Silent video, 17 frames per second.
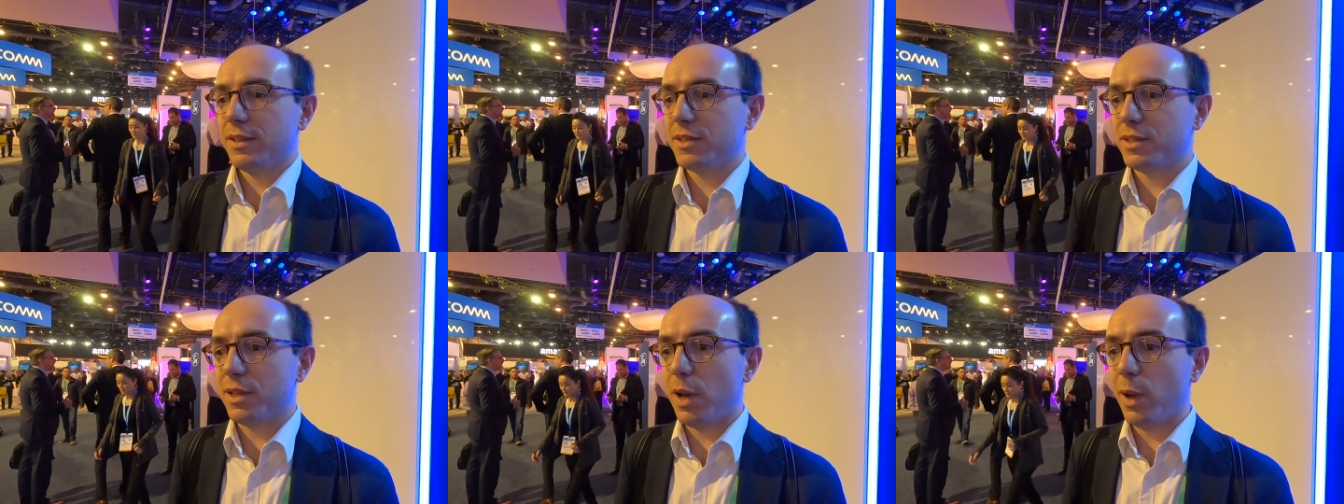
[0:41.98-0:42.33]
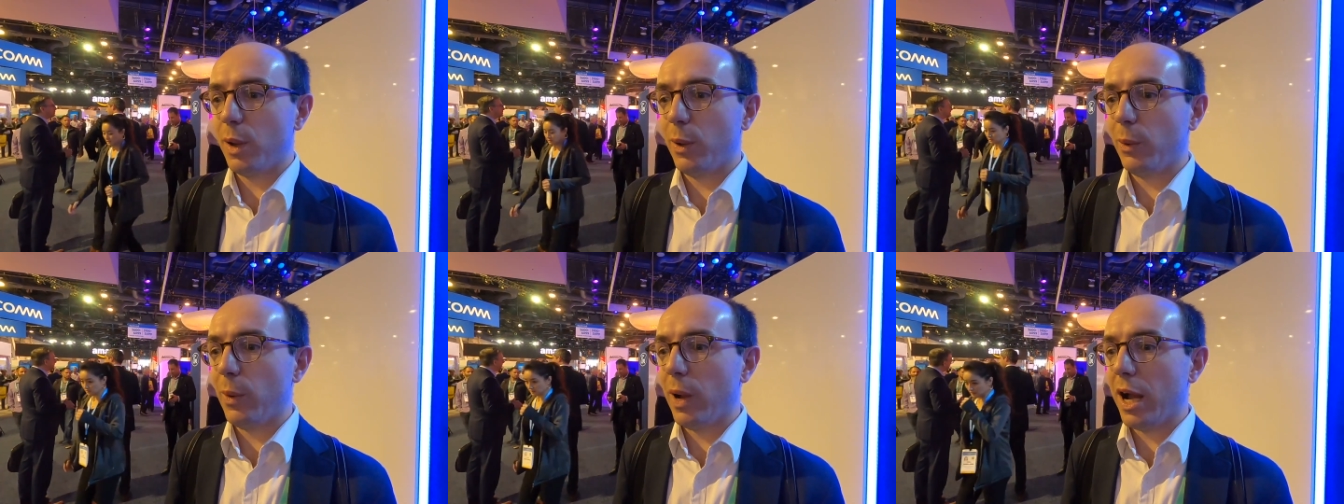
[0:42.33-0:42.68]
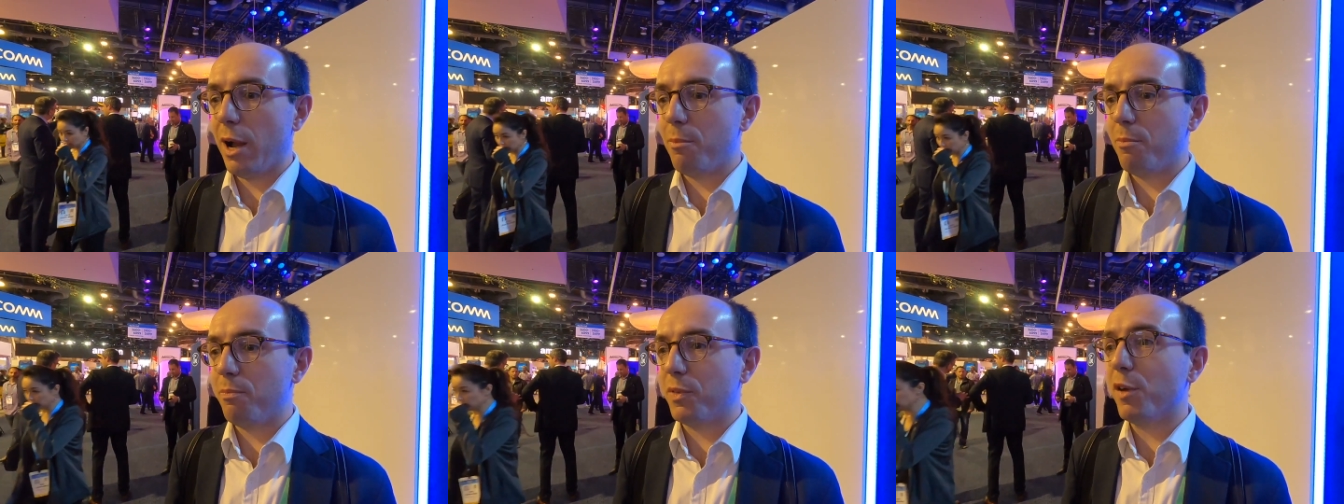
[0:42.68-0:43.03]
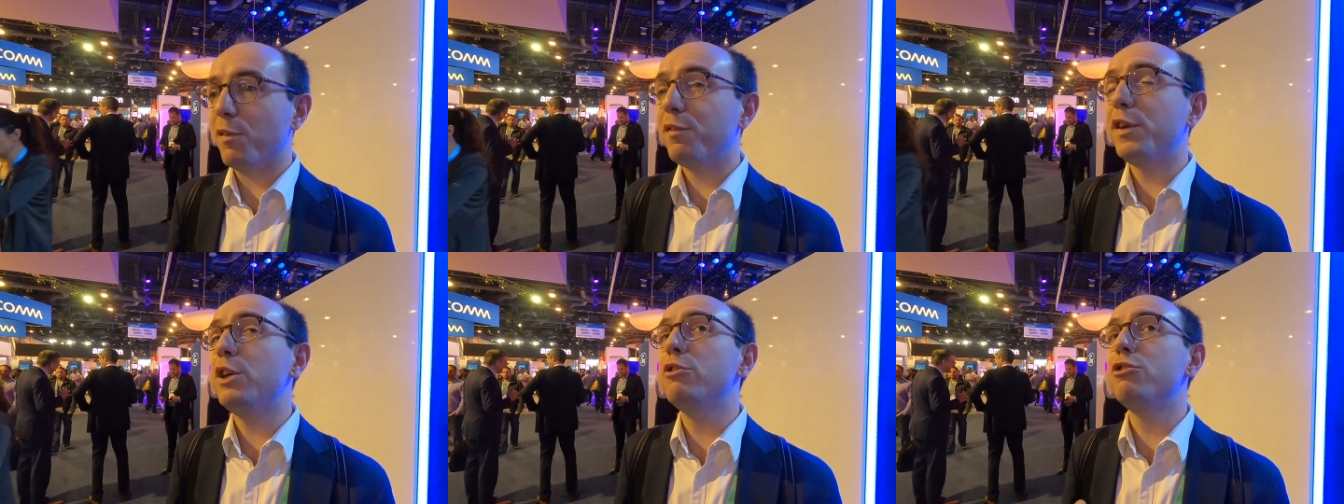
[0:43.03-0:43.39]
So um,
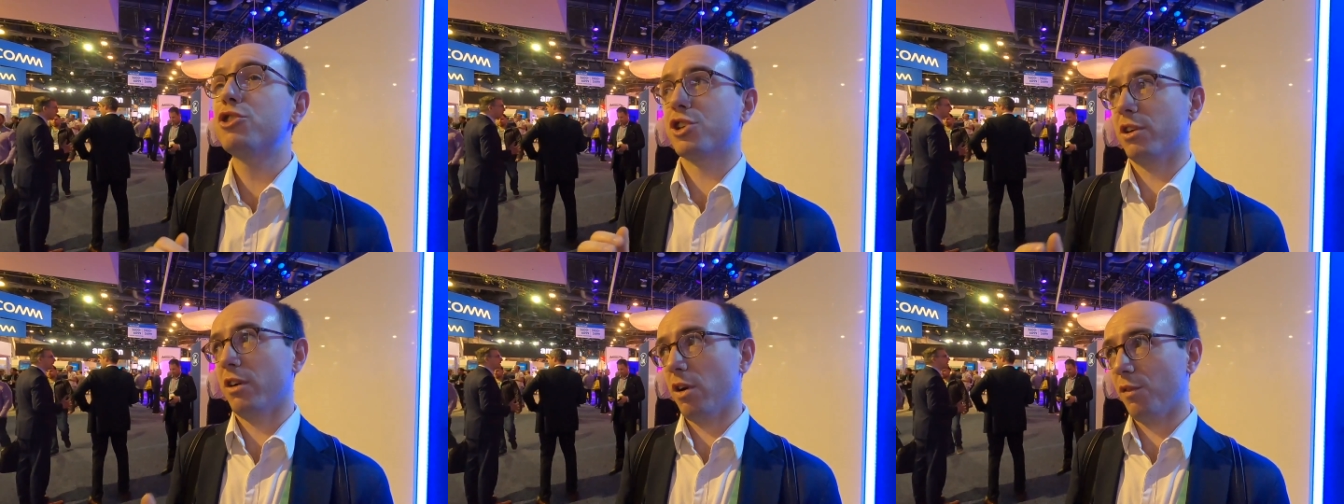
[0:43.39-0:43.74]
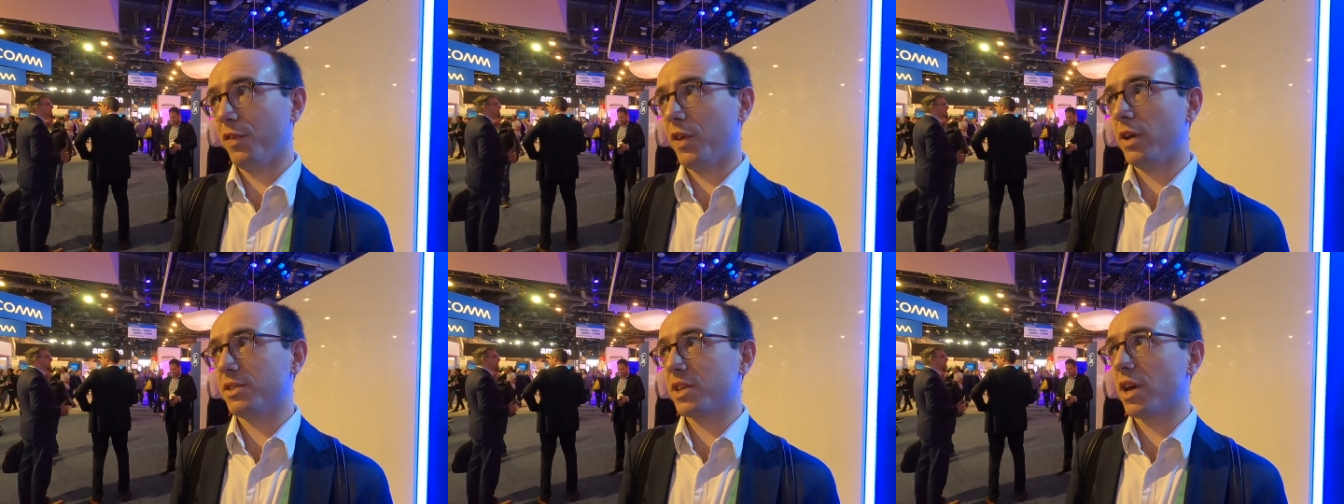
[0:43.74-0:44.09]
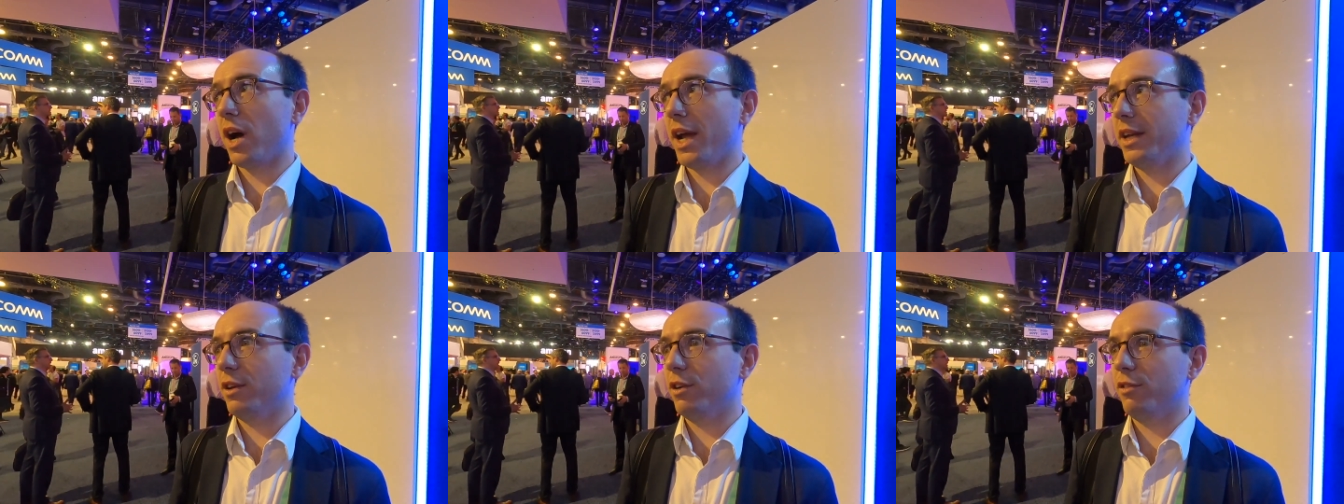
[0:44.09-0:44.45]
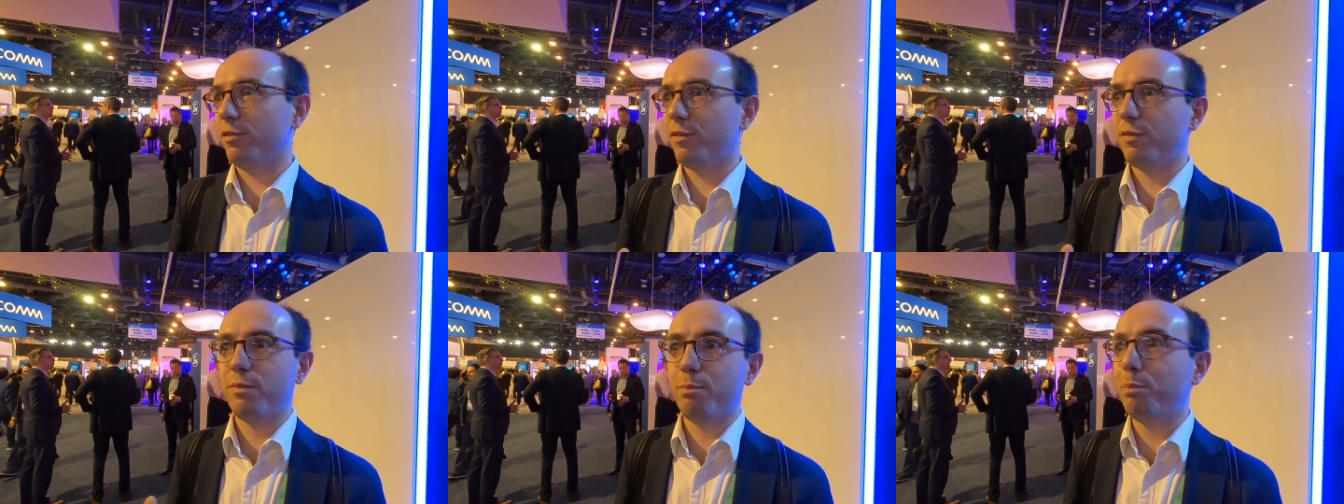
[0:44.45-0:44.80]
the future of those kind
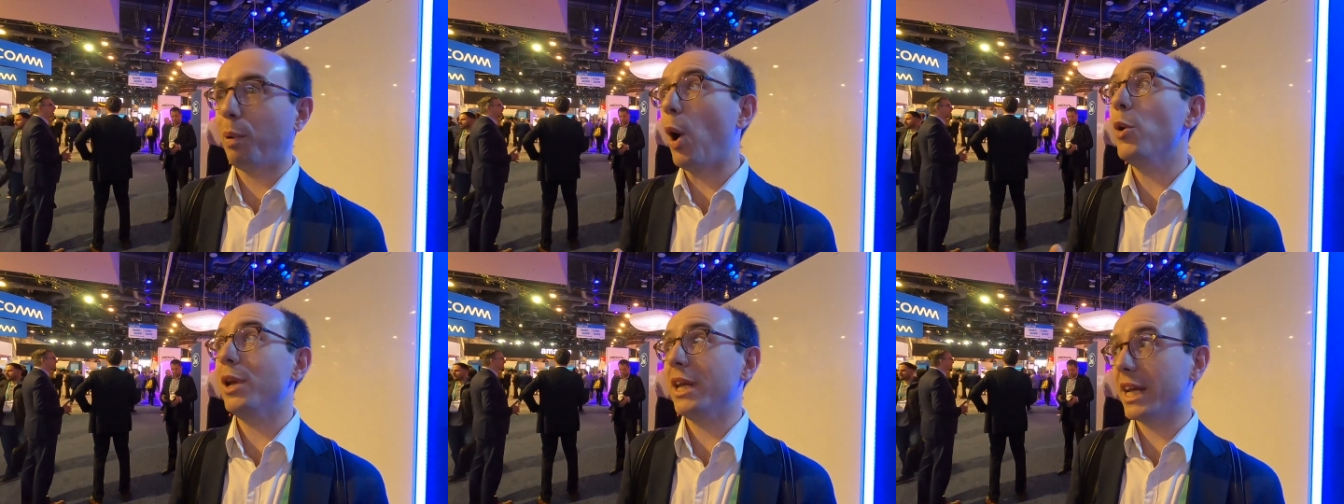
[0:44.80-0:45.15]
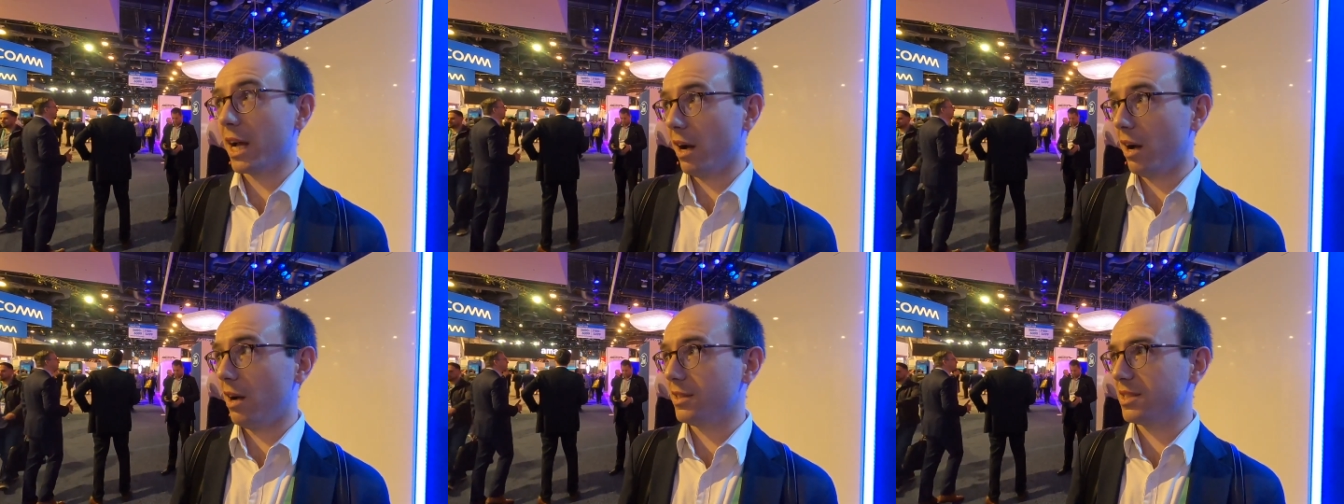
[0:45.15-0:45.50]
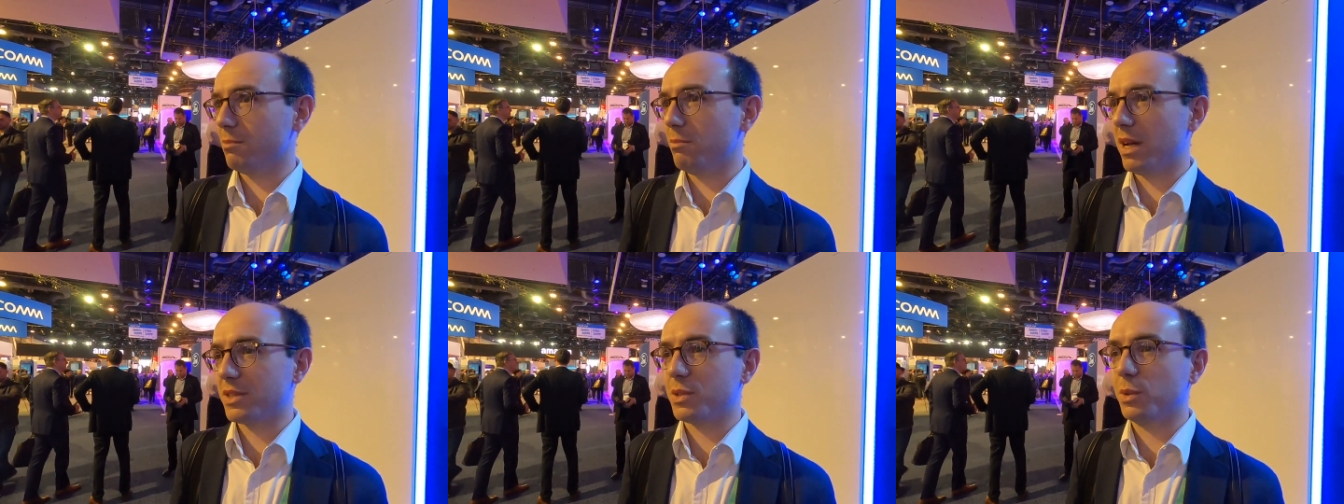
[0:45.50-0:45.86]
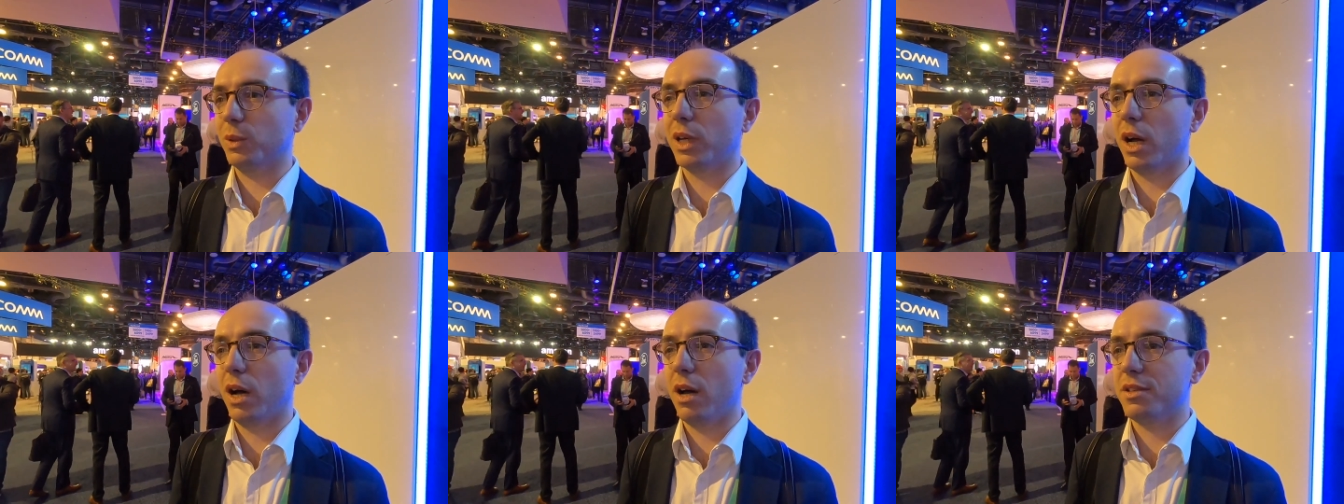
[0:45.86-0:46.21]
of pony cars and
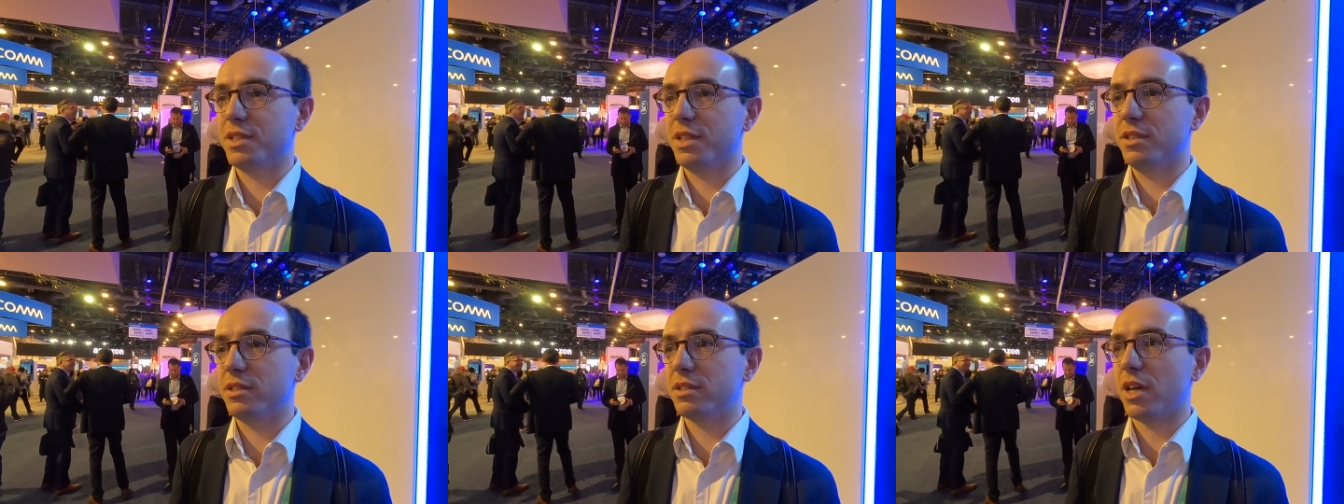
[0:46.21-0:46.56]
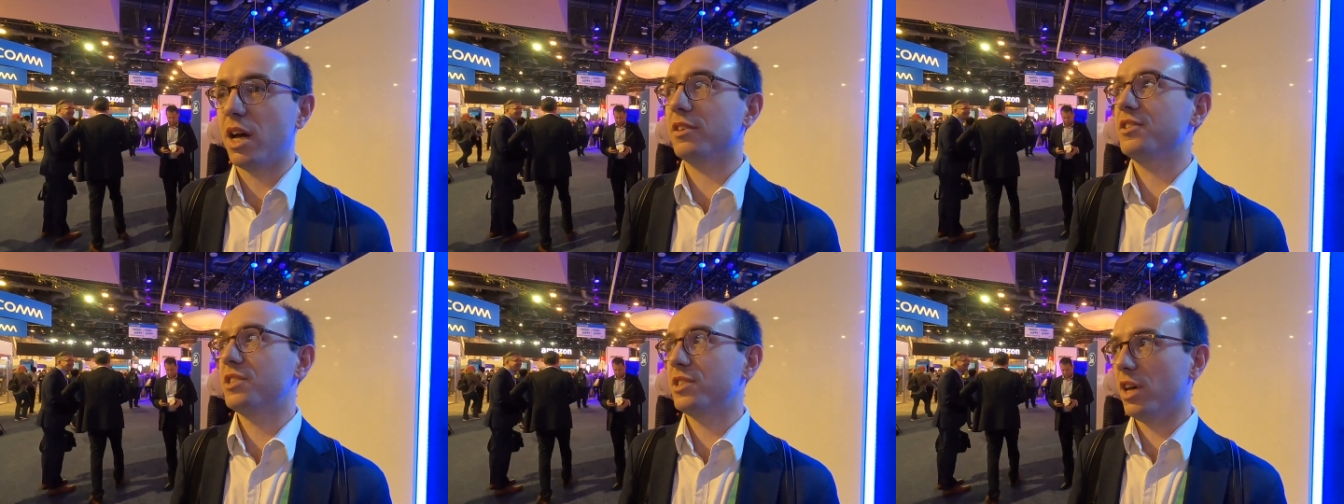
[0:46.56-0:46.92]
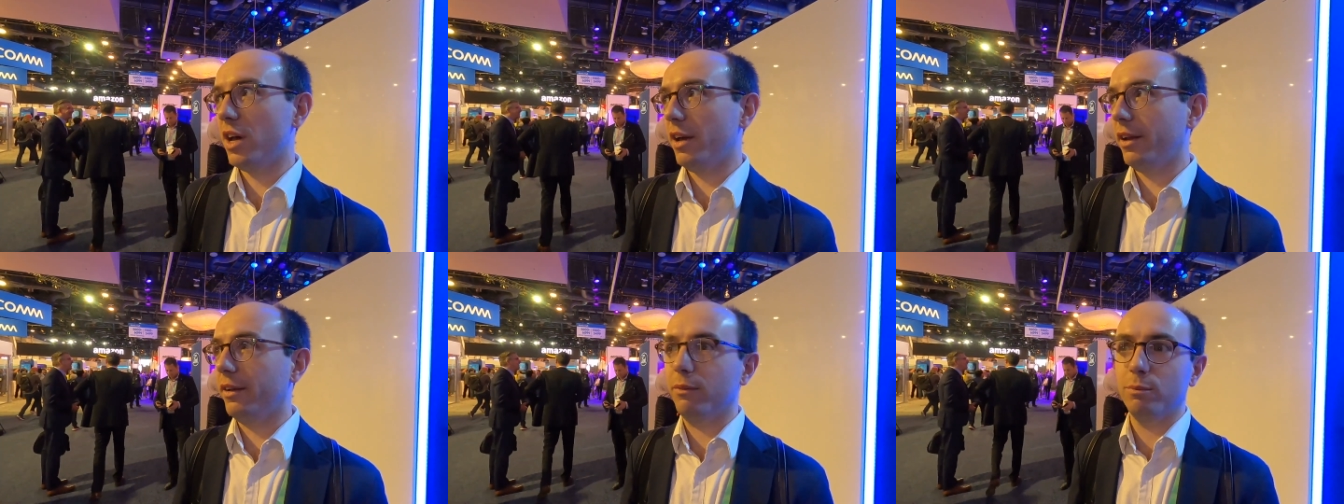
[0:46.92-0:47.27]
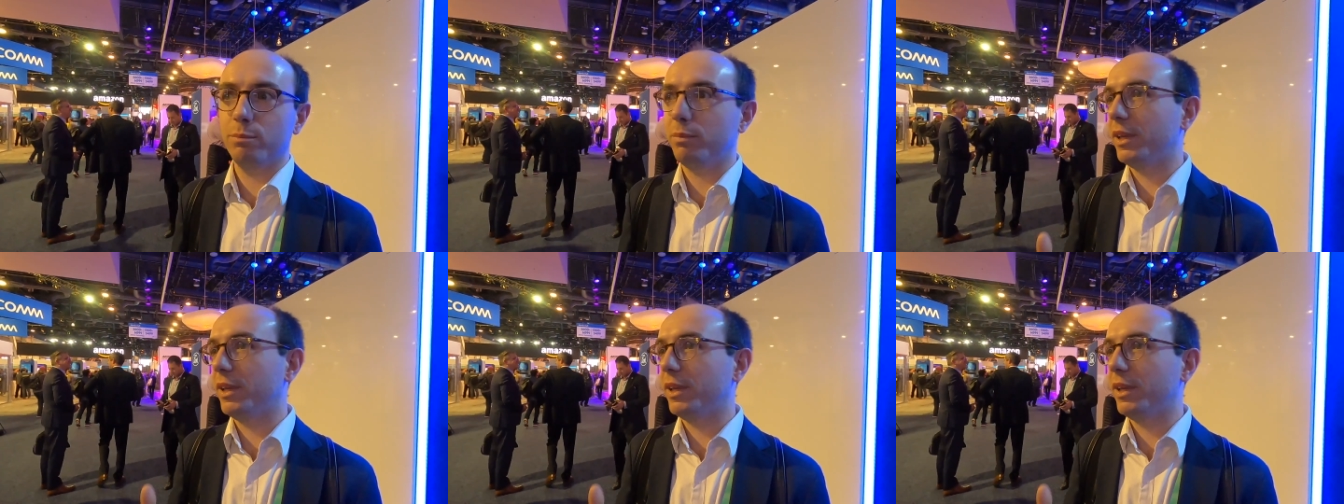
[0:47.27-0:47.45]
muscle cars is uncertain.